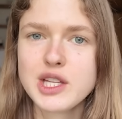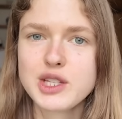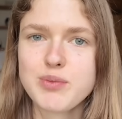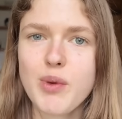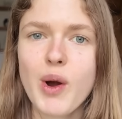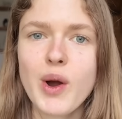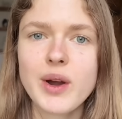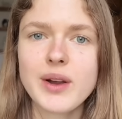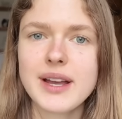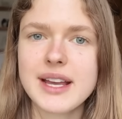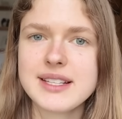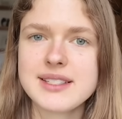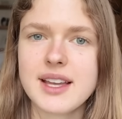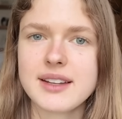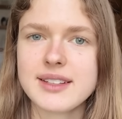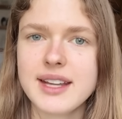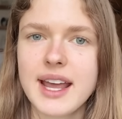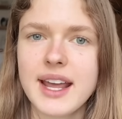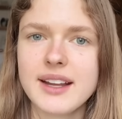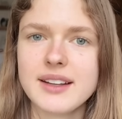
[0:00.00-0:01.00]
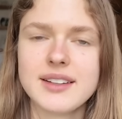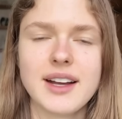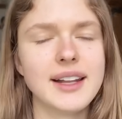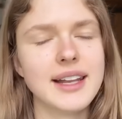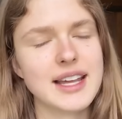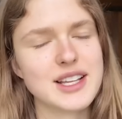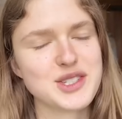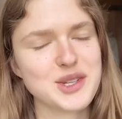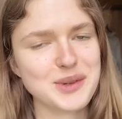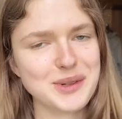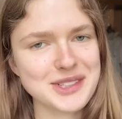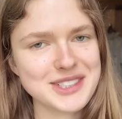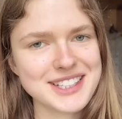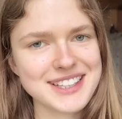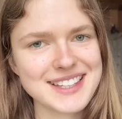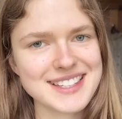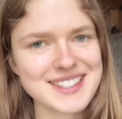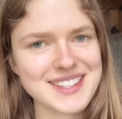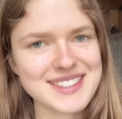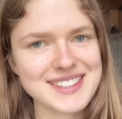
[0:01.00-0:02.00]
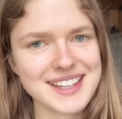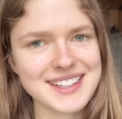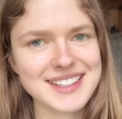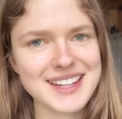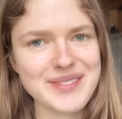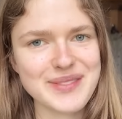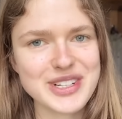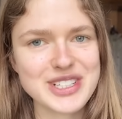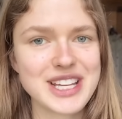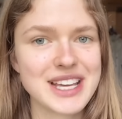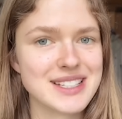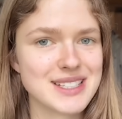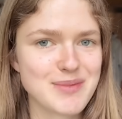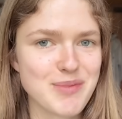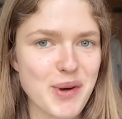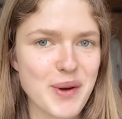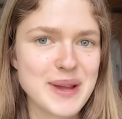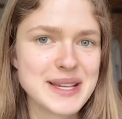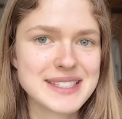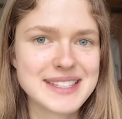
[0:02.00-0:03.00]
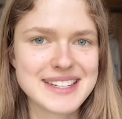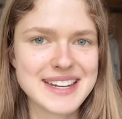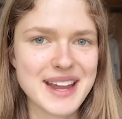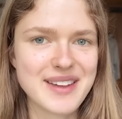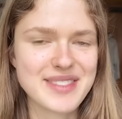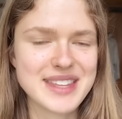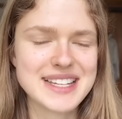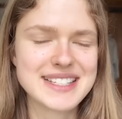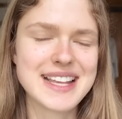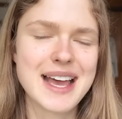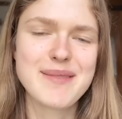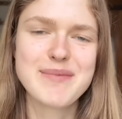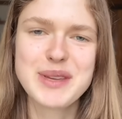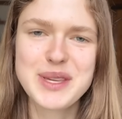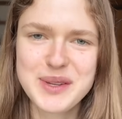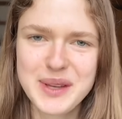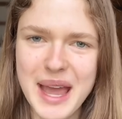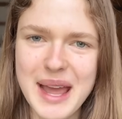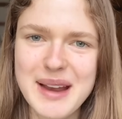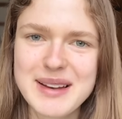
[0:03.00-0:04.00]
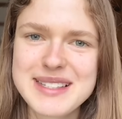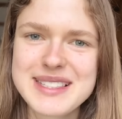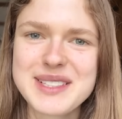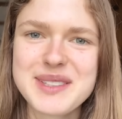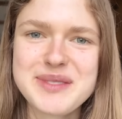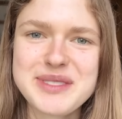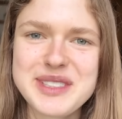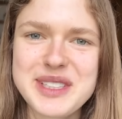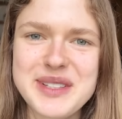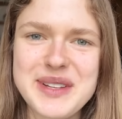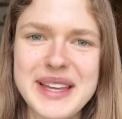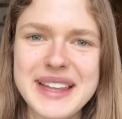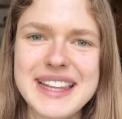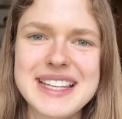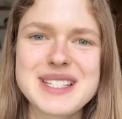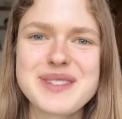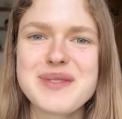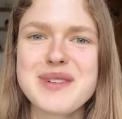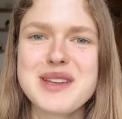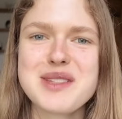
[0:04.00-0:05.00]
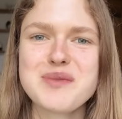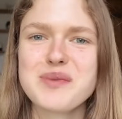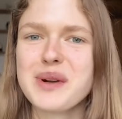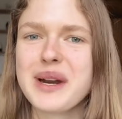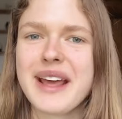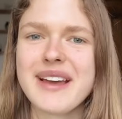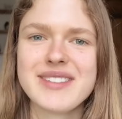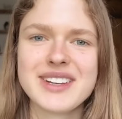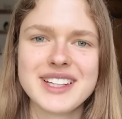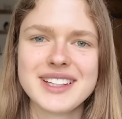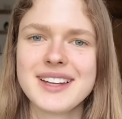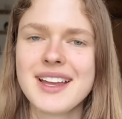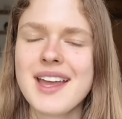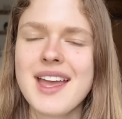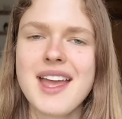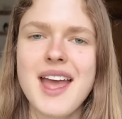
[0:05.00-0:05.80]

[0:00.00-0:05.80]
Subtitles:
Tomorrow is Sunday, unless you're watching this on Sunday, in which case tomorrow is the day of the exam, but you can still be doing this with whatever